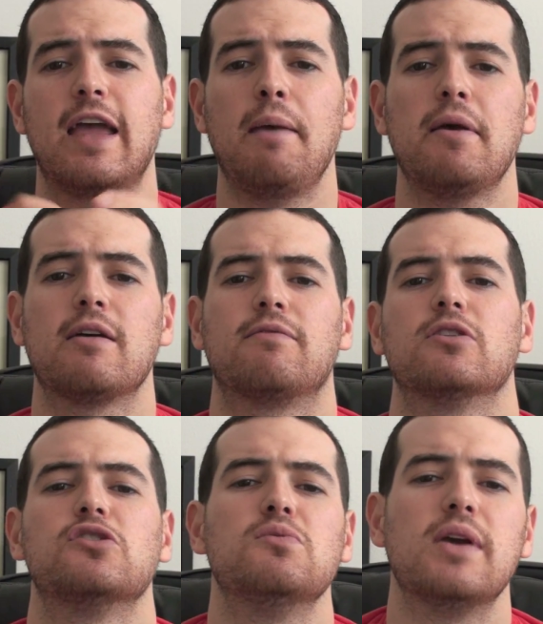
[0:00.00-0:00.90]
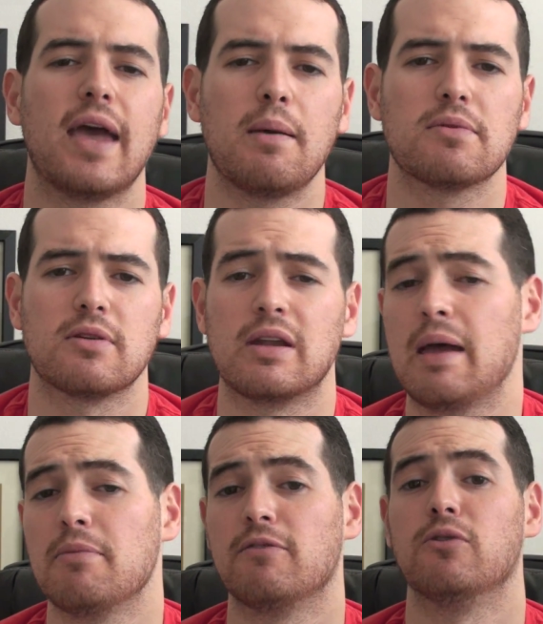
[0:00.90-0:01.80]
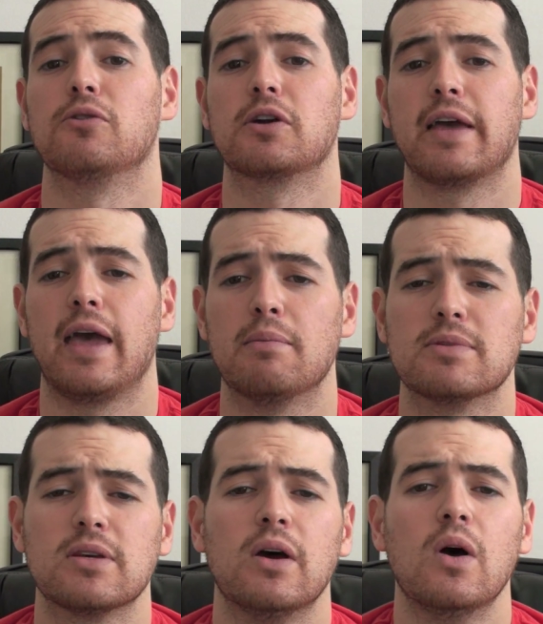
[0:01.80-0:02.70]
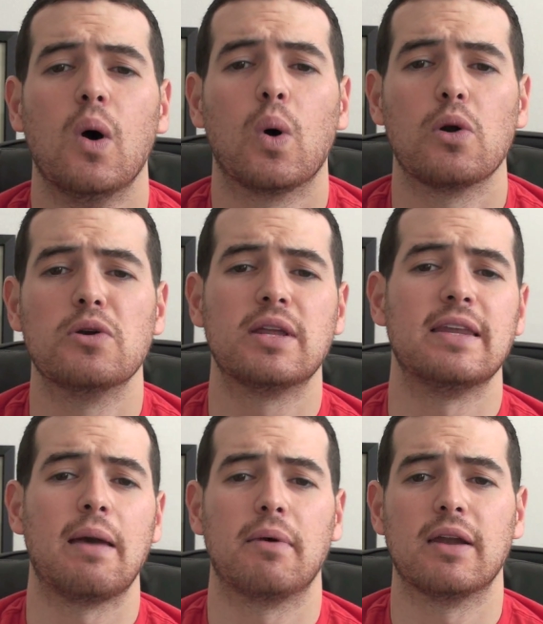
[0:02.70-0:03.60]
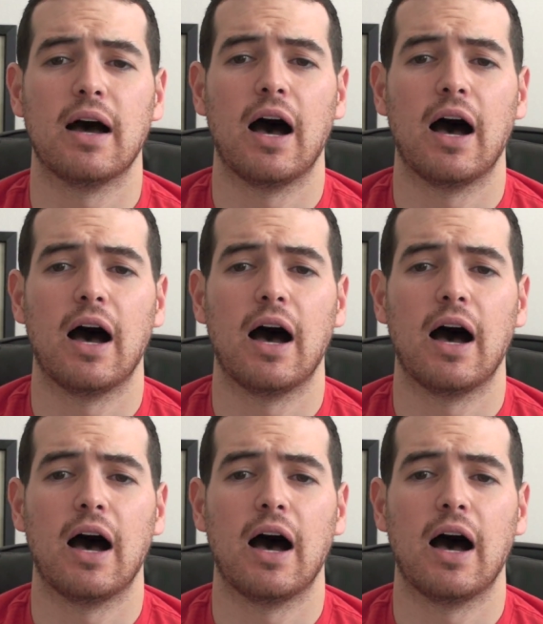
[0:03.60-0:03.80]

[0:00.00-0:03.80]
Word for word: naming. If there are two games, it'll name the folder games or you can name it